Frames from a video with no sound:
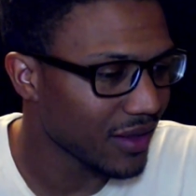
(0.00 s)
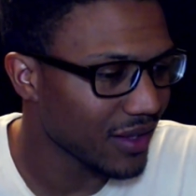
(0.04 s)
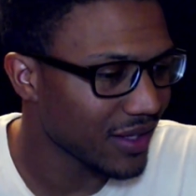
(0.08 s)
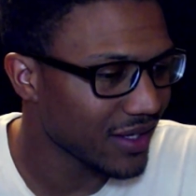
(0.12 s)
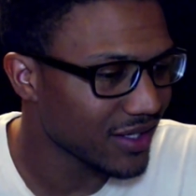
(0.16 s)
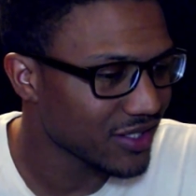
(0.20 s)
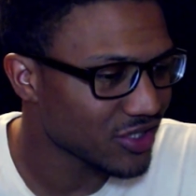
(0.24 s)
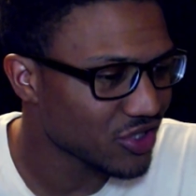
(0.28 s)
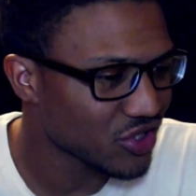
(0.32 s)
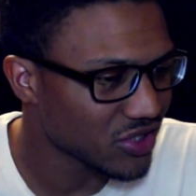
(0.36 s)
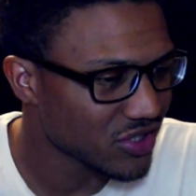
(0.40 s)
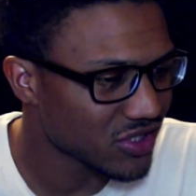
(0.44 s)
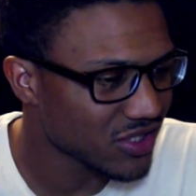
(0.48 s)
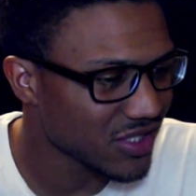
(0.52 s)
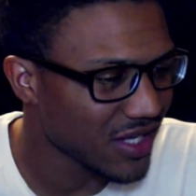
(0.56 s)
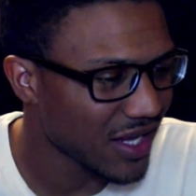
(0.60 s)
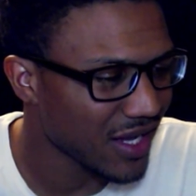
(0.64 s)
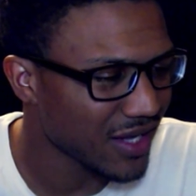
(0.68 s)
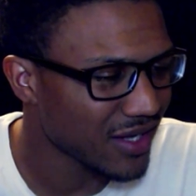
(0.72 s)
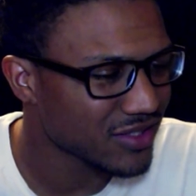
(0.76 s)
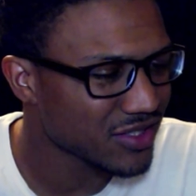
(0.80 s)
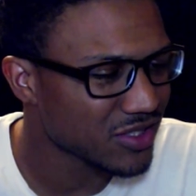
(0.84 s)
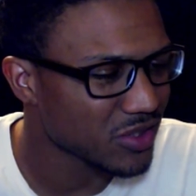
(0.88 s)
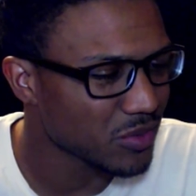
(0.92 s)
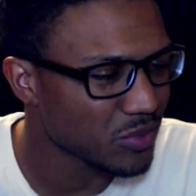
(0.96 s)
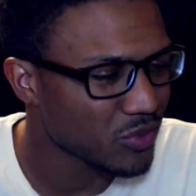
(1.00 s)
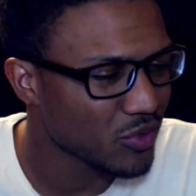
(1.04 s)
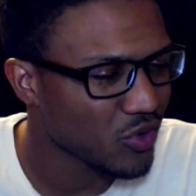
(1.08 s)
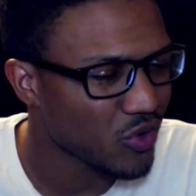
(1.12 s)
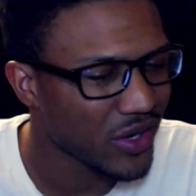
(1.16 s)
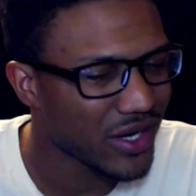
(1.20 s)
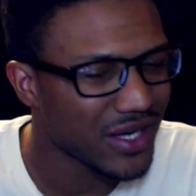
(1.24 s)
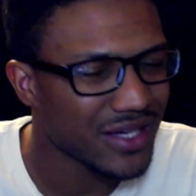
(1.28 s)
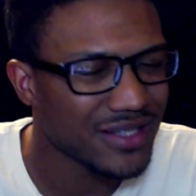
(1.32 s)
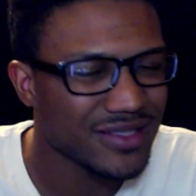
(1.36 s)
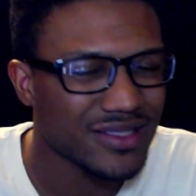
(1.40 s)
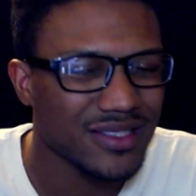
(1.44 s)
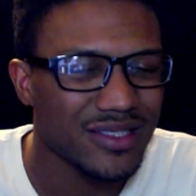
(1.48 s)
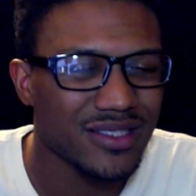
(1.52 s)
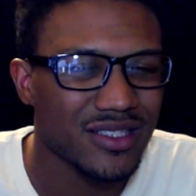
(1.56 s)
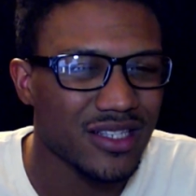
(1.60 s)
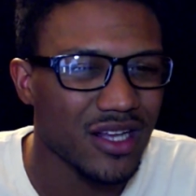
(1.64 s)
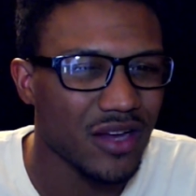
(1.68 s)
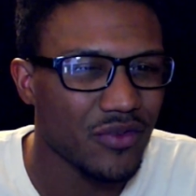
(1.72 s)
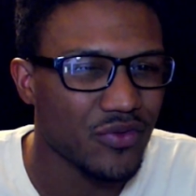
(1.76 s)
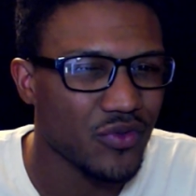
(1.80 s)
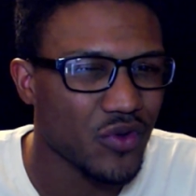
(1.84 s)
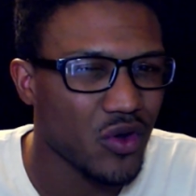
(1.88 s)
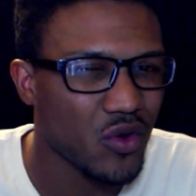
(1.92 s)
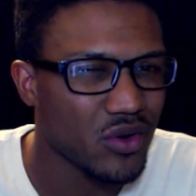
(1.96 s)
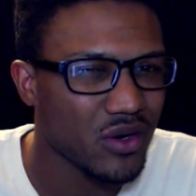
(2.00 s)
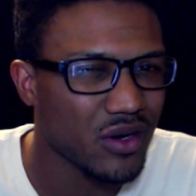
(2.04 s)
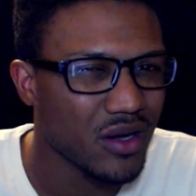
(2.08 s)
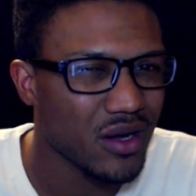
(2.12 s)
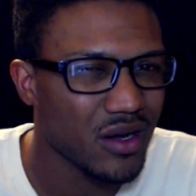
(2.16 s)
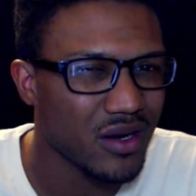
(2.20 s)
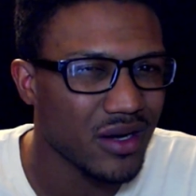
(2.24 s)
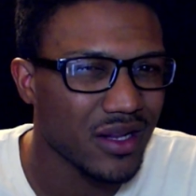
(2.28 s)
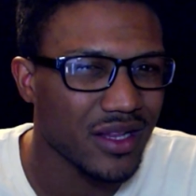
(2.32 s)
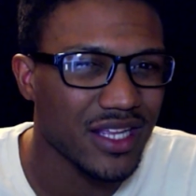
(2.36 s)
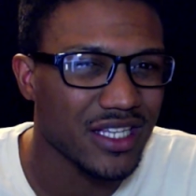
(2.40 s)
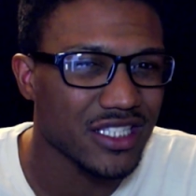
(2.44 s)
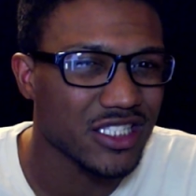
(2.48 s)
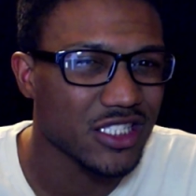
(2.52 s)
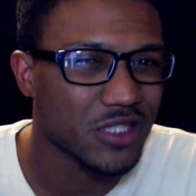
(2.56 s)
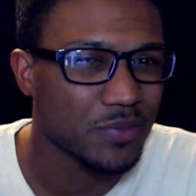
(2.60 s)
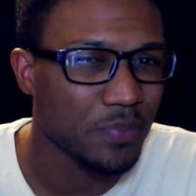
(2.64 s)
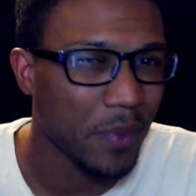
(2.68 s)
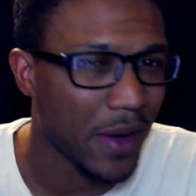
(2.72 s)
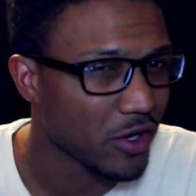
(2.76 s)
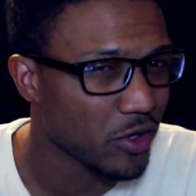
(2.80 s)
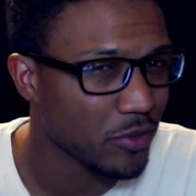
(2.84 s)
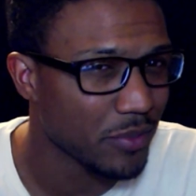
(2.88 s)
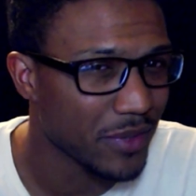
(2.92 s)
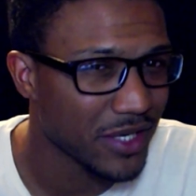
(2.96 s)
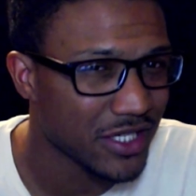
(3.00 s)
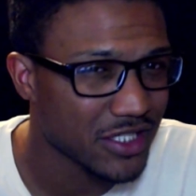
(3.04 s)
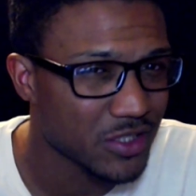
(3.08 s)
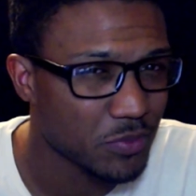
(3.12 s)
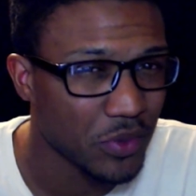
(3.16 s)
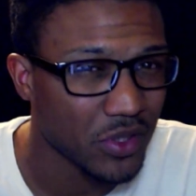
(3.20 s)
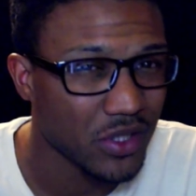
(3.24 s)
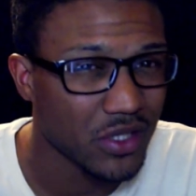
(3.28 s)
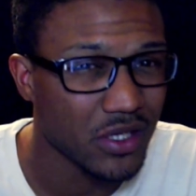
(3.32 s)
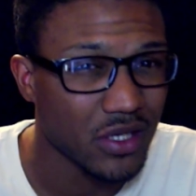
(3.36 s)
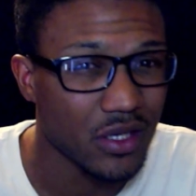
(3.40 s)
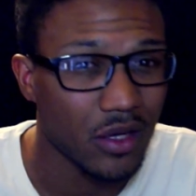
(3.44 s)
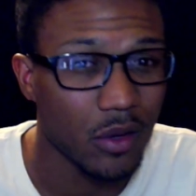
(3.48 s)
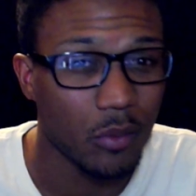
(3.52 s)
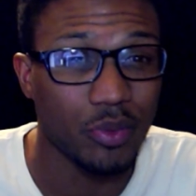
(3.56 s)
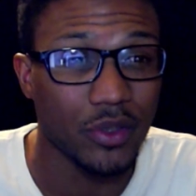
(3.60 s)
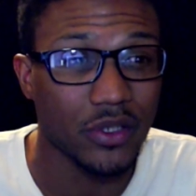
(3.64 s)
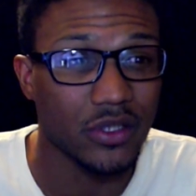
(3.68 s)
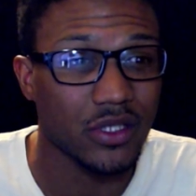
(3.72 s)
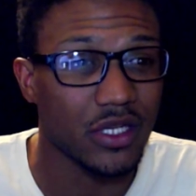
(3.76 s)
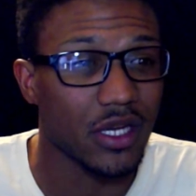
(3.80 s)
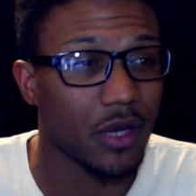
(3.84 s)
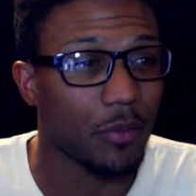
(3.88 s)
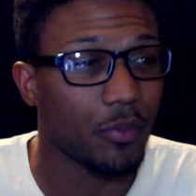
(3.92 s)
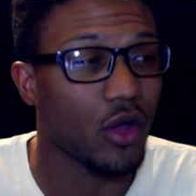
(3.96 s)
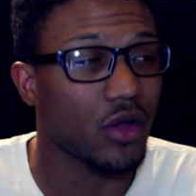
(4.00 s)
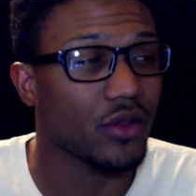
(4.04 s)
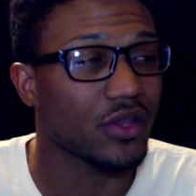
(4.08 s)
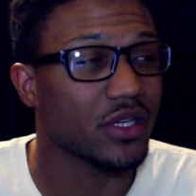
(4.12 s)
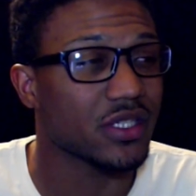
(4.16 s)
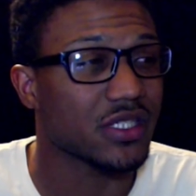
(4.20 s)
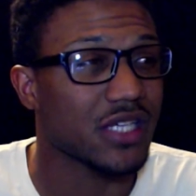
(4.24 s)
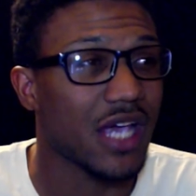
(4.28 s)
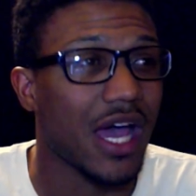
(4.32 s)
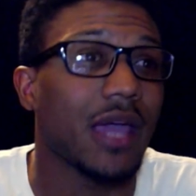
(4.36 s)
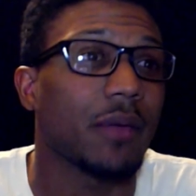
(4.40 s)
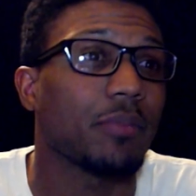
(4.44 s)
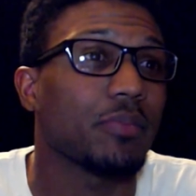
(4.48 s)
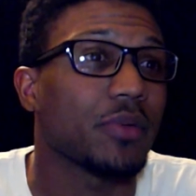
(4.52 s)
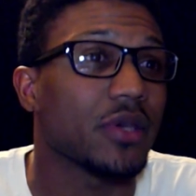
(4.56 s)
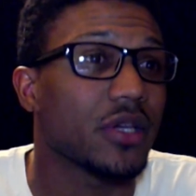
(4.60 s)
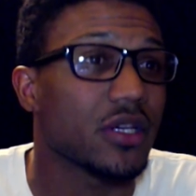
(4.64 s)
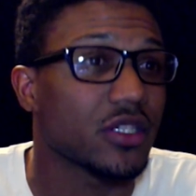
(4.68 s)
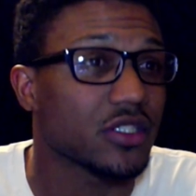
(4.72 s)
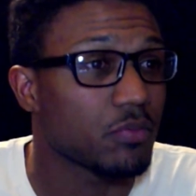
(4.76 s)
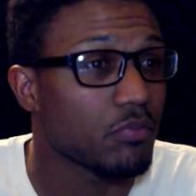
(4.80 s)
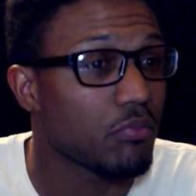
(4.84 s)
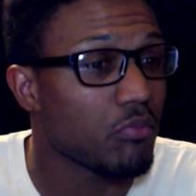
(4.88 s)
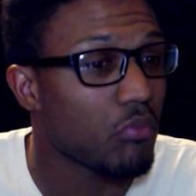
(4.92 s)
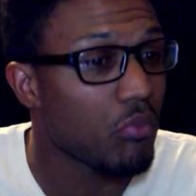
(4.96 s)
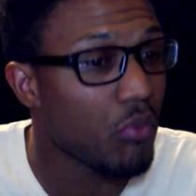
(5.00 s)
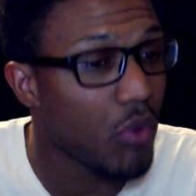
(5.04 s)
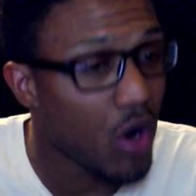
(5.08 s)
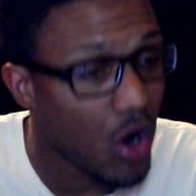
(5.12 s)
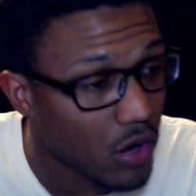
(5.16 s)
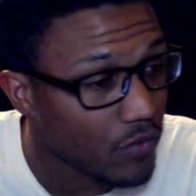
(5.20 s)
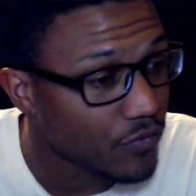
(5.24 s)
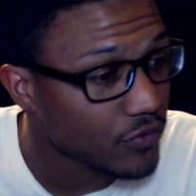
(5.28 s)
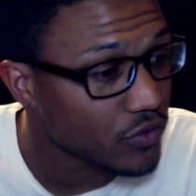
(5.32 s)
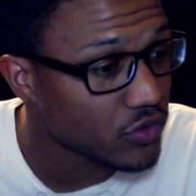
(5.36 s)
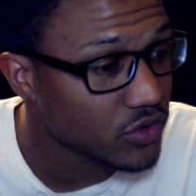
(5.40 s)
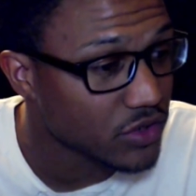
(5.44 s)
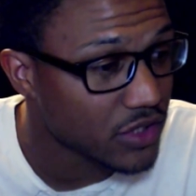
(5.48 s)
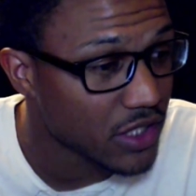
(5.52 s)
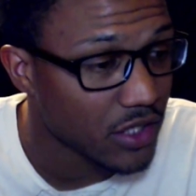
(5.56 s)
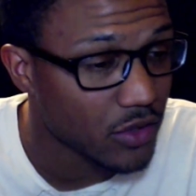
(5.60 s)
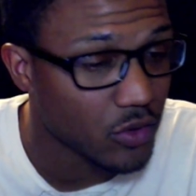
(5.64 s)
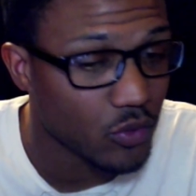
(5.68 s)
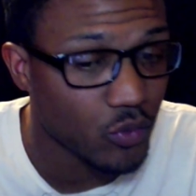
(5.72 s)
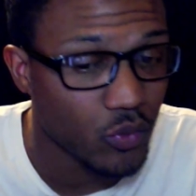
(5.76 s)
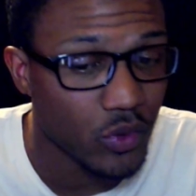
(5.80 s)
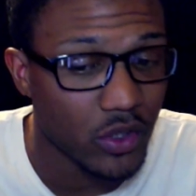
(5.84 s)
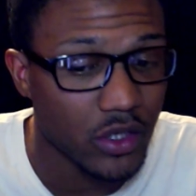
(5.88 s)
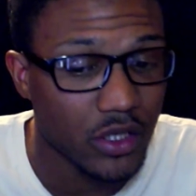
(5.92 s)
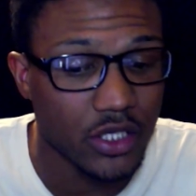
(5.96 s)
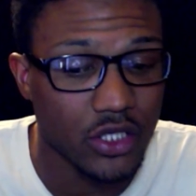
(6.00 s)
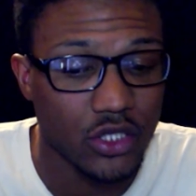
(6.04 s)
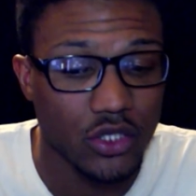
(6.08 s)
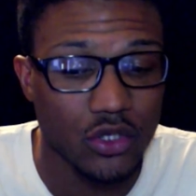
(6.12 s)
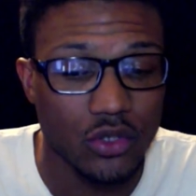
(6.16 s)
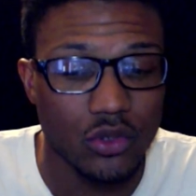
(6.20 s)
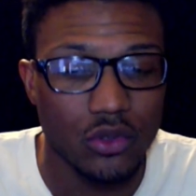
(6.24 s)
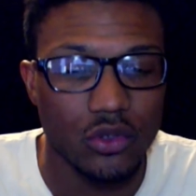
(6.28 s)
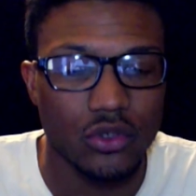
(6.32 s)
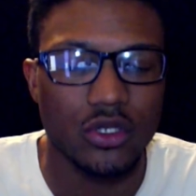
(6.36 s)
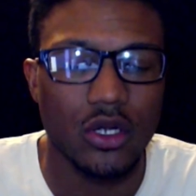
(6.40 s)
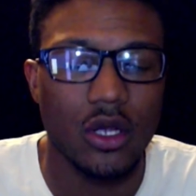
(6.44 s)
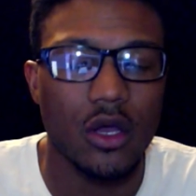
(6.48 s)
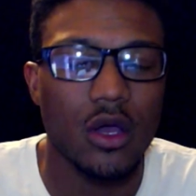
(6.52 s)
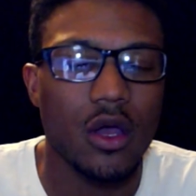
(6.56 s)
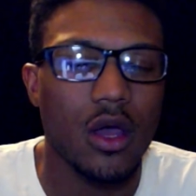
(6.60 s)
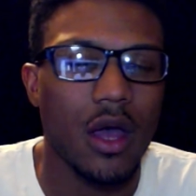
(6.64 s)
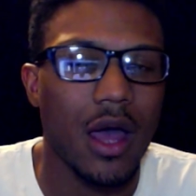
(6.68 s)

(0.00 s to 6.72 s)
It's just like some crazy stuff going on. And then Spider-Man's building up all this hype because Marvel's getting really huge.